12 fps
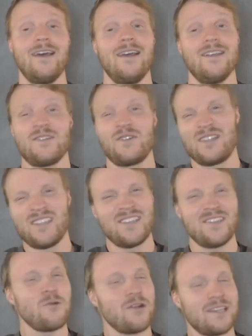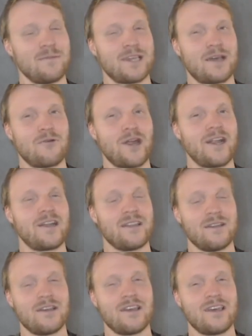So it sort of seems like a
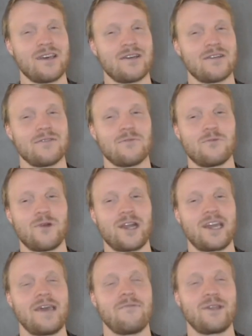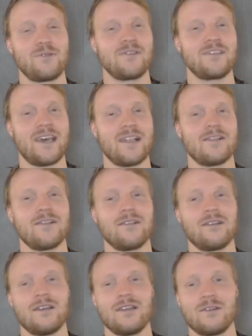weird game week to
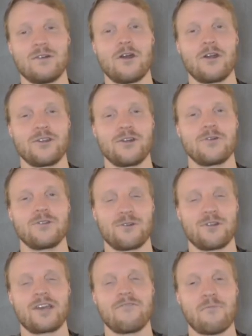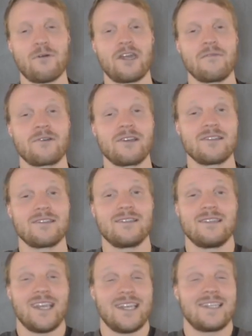sell Archer or sort of give up on him, because
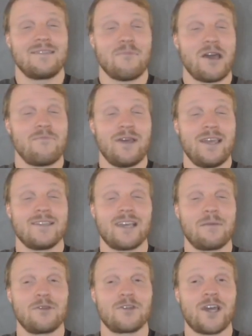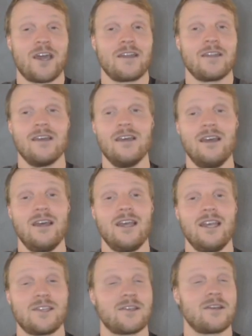this might be his time to shine.
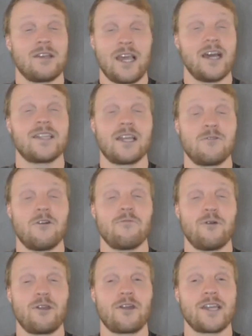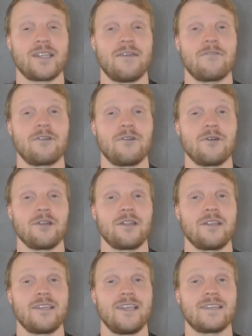He got that 12-pointer against Everton early
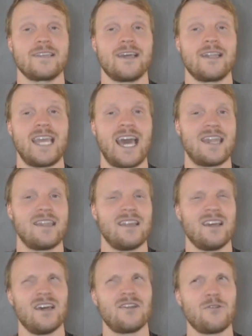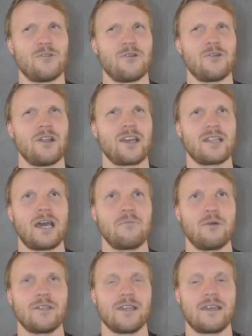in the season, and he had another like 9
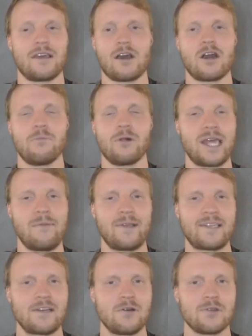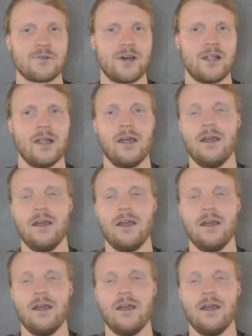points, I think, a couple game weeks ago as well.